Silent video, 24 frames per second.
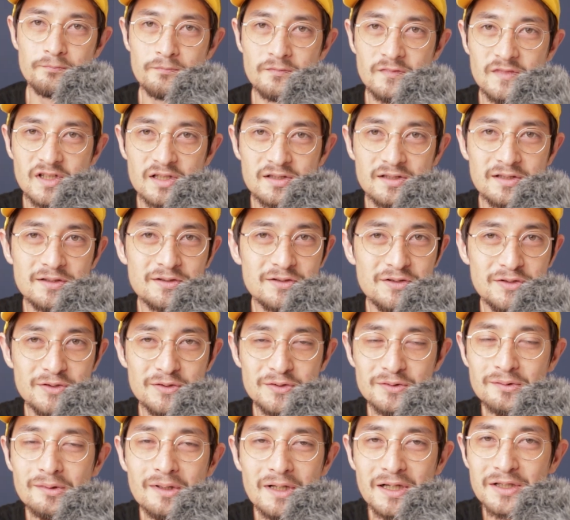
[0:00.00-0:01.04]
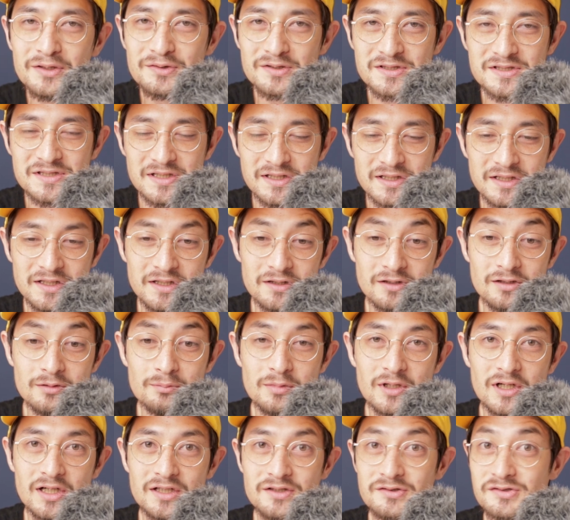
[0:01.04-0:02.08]
Nothing too interesting here,
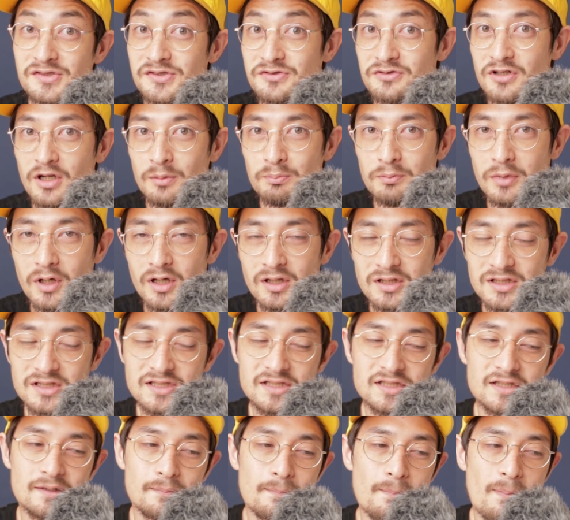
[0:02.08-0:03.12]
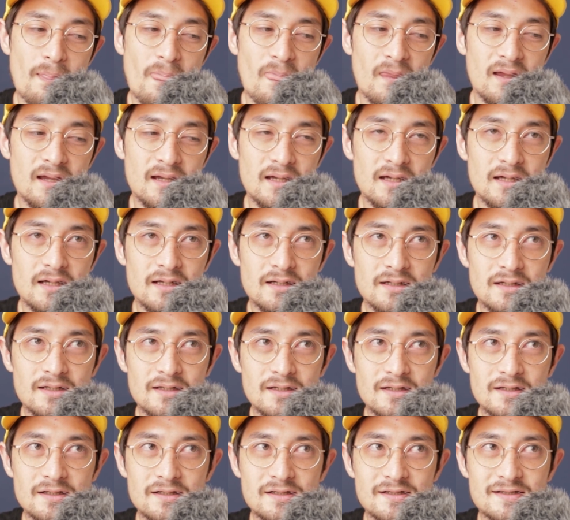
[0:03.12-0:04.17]
but I use Dropbox. It
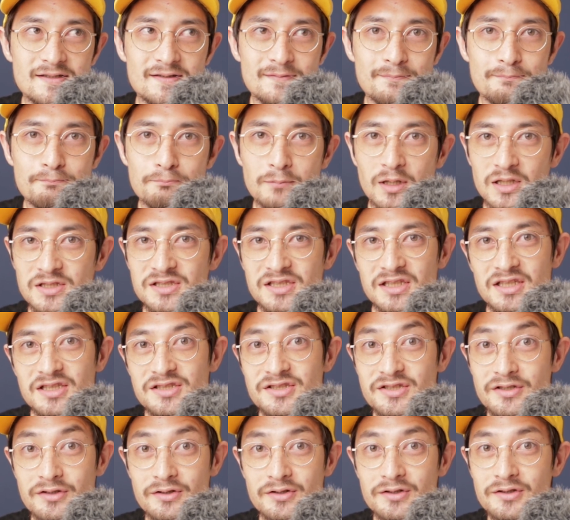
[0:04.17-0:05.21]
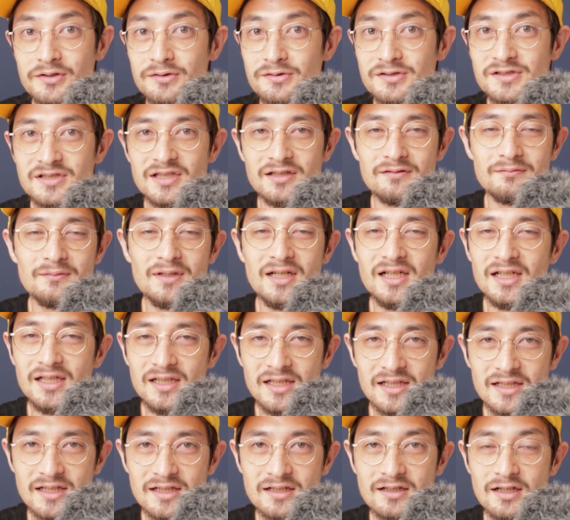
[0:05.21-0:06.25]
is much easier to use than
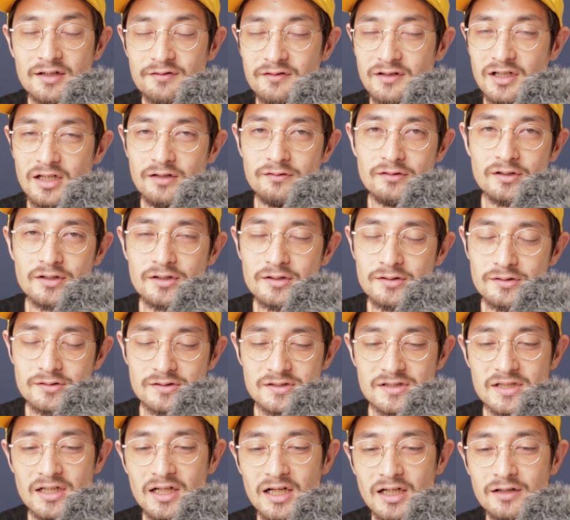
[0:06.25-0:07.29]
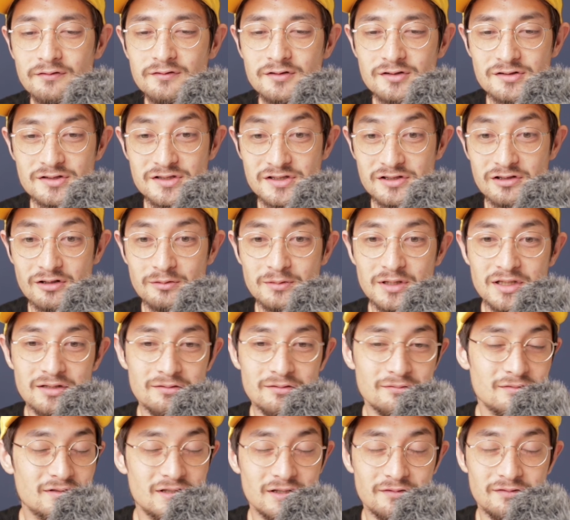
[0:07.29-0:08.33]
anything I've ever used. I've used so many
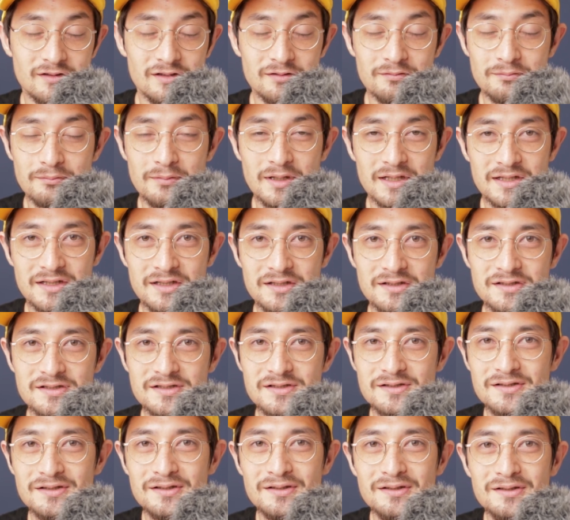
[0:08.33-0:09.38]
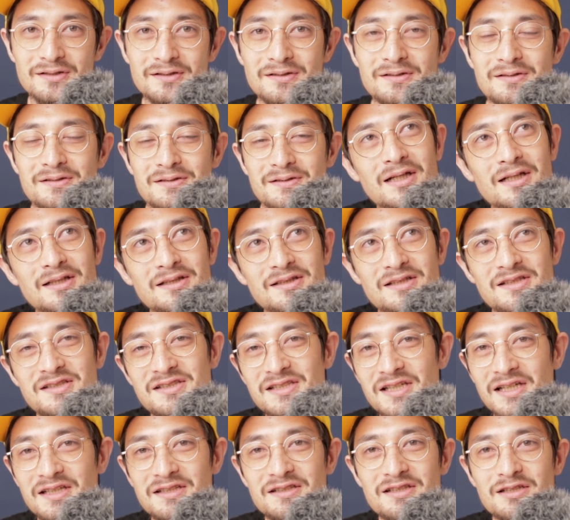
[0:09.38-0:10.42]
different methods to
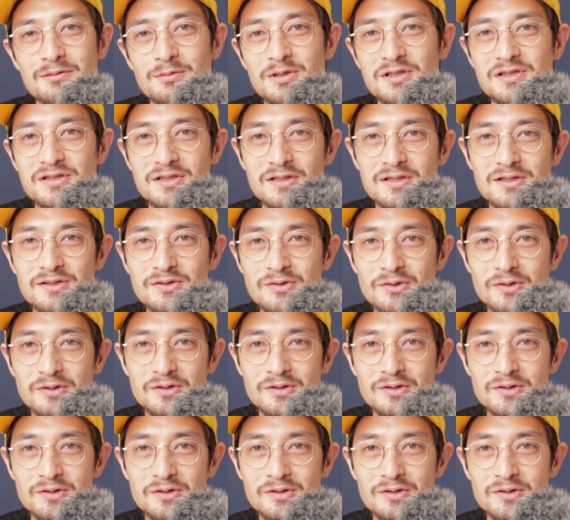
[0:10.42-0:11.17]
send images or